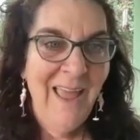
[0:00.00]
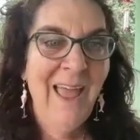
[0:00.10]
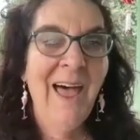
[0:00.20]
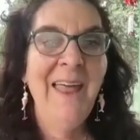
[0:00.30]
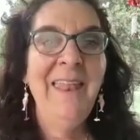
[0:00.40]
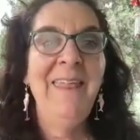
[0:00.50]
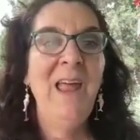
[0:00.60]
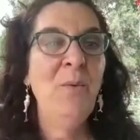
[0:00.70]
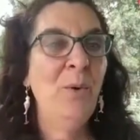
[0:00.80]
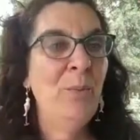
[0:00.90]
and
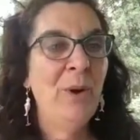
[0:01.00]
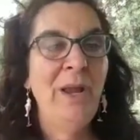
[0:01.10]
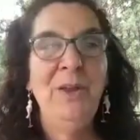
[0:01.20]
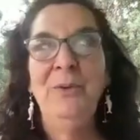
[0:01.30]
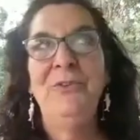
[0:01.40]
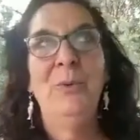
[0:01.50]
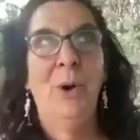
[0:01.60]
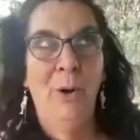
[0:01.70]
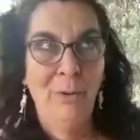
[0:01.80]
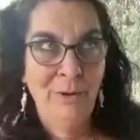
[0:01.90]
they will bring you to a
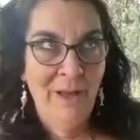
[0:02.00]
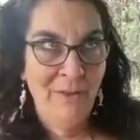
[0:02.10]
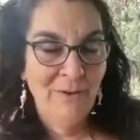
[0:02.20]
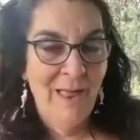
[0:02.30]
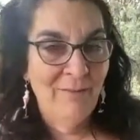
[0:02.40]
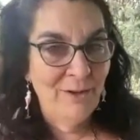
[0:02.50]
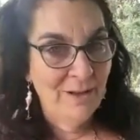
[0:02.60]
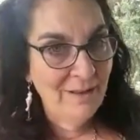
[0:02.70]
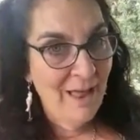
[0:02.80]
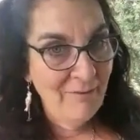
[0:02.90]
whole nother
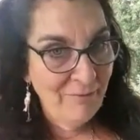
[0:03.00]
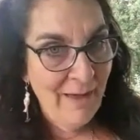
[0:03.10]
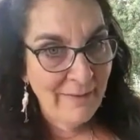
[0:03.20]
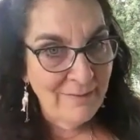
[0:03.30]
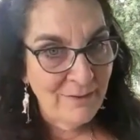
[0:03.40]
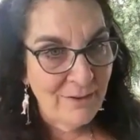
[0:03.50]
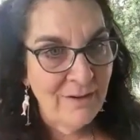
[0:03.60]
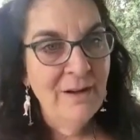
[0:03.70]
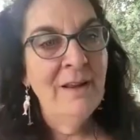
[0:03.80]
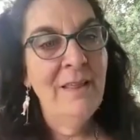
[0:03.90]
level a lot
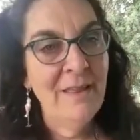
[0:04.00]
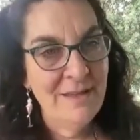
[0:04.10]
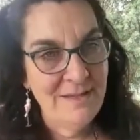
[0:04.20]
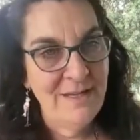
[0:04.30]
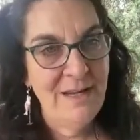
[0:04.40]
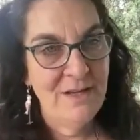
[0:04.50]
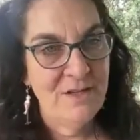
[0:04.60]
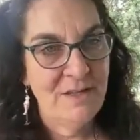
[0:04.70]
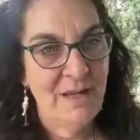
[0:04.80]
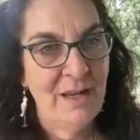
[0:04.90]
faster than
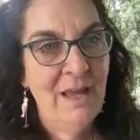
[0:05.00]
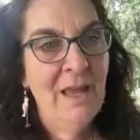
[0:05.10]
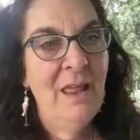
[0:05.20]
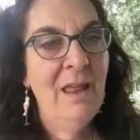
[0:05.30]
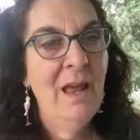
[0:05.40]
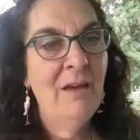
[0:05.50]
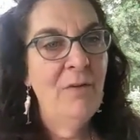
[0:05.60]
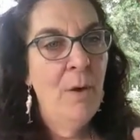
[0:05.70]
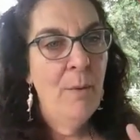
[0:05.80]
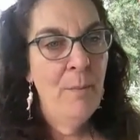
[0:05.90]
THC. And they have
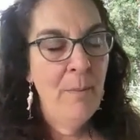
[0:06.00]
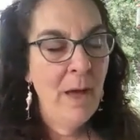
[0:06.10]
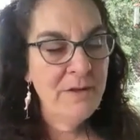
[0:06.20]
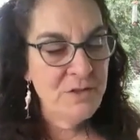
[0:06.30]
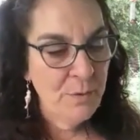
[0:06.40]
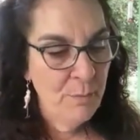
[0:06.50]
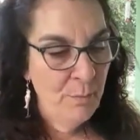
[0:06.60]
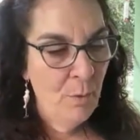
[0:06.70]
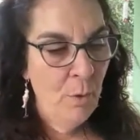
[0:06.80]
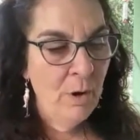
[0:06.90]
much
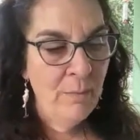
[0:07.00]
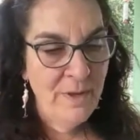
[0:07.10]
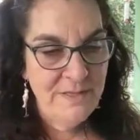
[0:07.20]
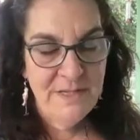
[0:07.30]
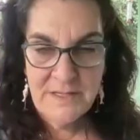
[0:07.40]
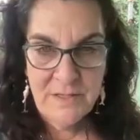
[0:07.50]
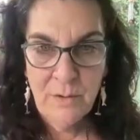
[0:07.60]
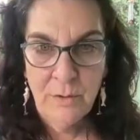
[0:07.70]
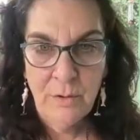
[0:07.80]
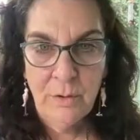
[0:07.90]
more
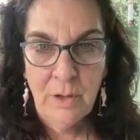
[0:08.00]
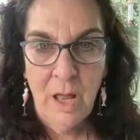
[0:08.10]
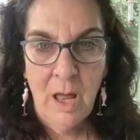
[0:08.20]
medicinal